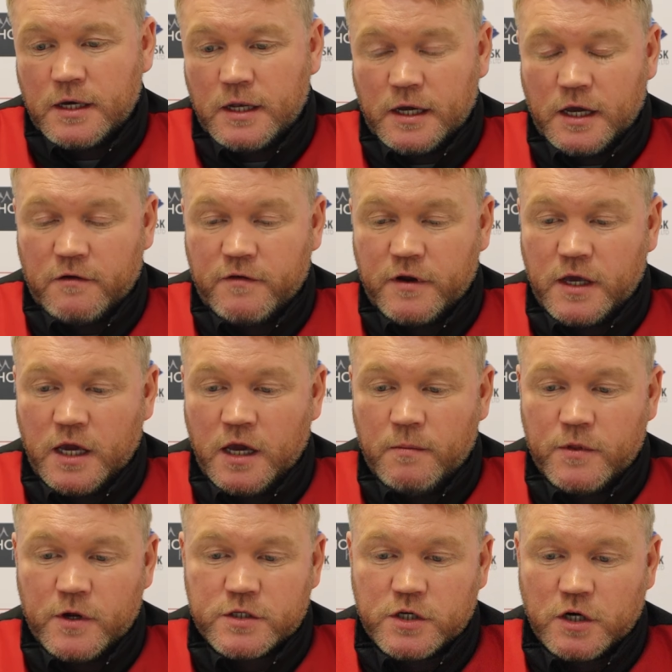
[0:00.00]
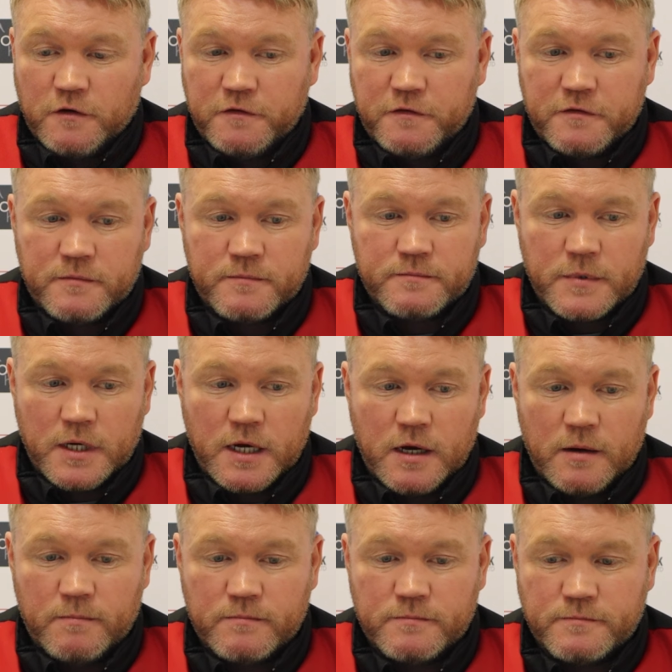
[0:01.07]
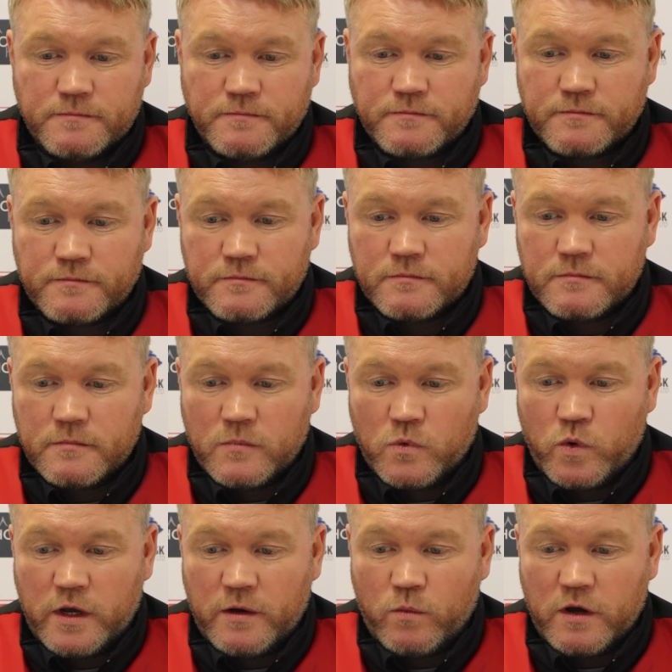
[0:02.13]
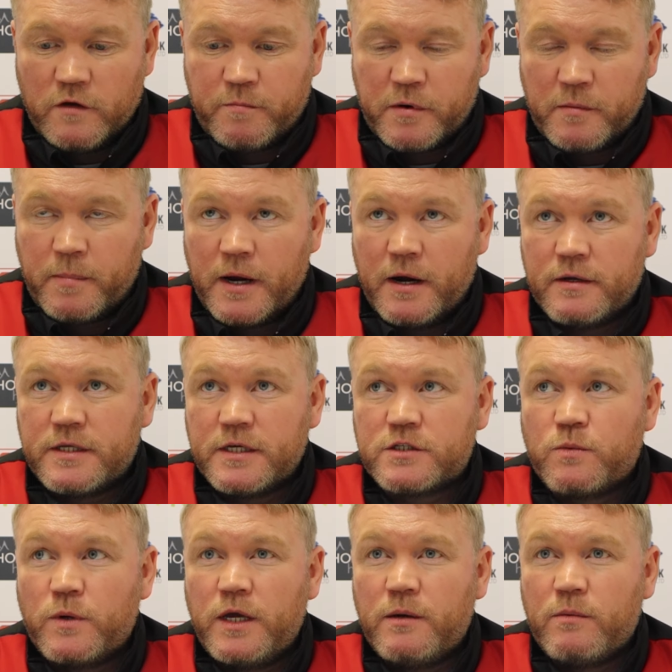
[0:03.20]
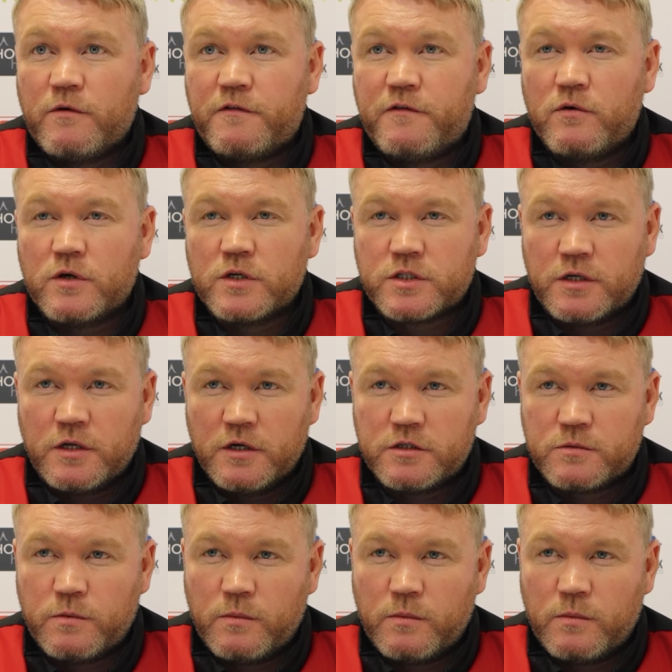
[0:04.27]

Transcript: Like every game, they're tough. We've prepared this week. We've focused on us.